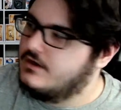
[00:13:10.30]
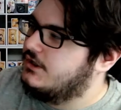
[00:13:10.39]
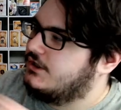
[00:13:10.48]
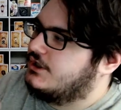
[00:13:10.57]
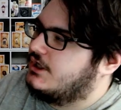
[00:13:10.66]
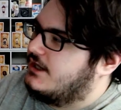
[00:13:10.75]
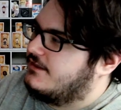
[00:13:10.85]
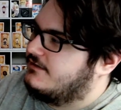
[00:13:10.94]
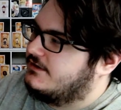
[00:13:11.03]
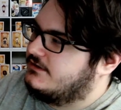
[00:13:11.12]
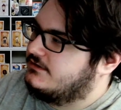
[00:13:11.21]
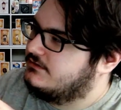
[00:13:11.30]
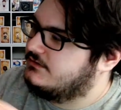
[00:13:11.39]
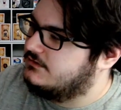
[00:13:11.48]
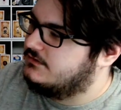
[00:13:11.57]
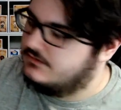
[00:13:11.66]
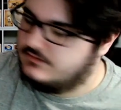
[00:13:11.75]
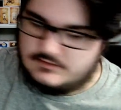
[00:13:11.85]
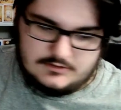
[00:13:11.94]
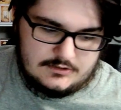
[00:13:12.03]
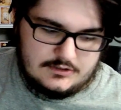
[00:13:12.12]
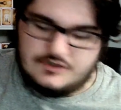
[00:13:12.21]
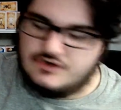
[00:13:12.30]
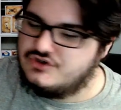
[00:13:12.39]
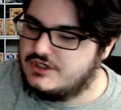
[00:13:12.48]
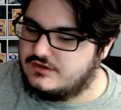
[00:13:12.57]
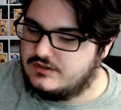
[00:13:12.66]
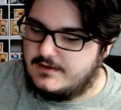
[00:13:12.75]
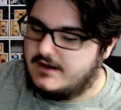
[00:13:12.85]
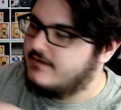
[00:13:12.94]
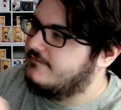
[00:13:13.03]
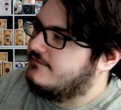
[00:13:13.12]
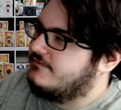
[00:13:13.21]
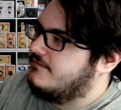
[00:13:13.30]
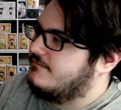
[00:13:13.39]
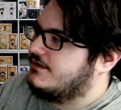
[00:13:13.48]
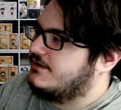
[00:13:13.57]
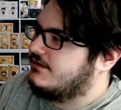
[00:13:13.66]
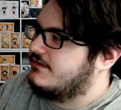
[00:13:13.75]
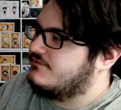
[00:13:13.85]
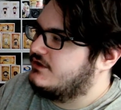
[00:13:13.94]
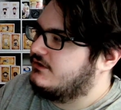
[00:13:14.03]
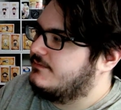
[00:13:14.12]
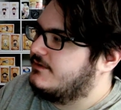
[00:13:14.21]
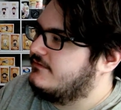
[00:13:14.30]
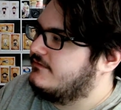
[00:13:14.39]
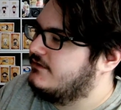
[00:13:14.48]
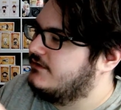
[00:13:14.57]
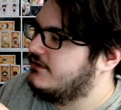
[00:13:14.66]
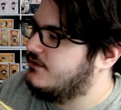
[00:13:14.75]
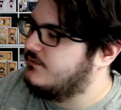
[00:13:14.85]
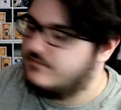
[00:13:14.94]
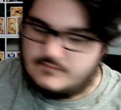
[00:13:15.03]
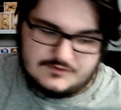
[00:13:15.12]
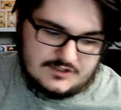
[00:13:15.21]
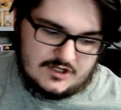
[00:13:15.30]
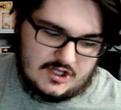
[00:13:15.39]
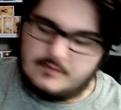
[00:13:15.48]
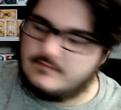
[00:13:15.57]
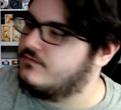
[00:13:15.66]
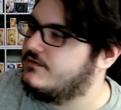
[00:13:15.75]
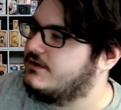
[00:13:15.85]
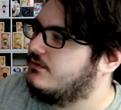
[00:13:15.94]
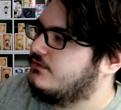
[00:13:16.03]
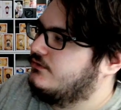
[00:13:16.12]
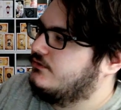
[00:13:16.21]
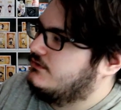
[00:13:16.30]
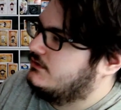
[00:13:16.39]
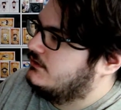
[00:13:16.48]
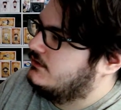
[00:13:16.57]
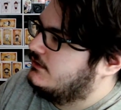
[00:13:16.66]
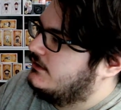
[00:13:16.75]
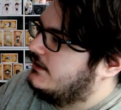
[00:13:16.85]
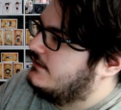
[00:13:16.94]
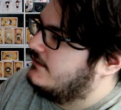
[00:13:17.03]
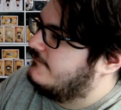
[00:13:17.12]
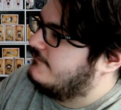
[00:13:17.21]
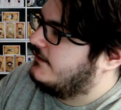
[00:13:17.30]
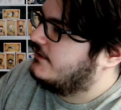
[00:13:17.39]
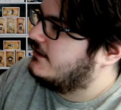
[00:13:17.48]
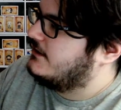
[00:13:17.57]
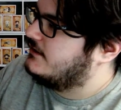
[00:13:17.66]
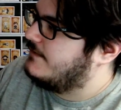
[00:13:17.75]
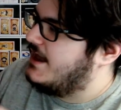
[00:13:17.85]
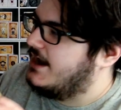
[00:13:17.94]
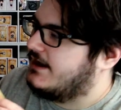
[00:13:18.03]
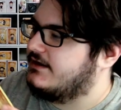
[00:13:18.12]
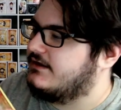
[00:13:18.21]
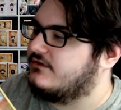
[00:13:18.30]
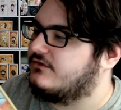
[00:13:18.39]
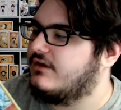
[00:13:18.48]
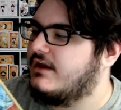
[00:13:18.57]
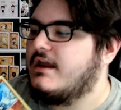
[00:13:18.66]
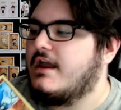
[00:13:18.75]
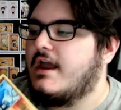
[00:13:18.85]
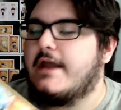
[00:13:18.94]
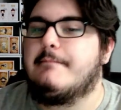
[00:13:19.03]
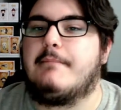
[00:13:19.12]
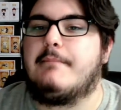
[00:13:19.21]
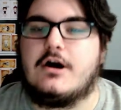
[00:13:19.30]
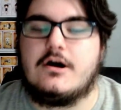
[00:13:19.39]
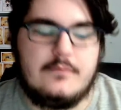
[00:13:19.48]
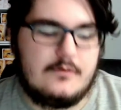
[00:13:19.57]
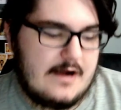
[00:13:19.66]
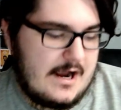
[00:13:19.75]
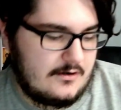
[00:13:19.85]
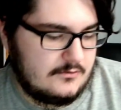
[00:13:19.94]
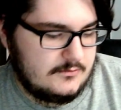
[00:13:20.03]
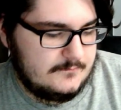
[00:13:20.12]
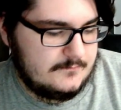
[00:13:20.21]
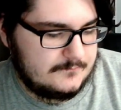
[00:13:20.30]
Gothita, Jigglypuff, friggin' love Jigglypuff, Reverse Hollow of Riolu, the final card in the pack is a Barbaracle.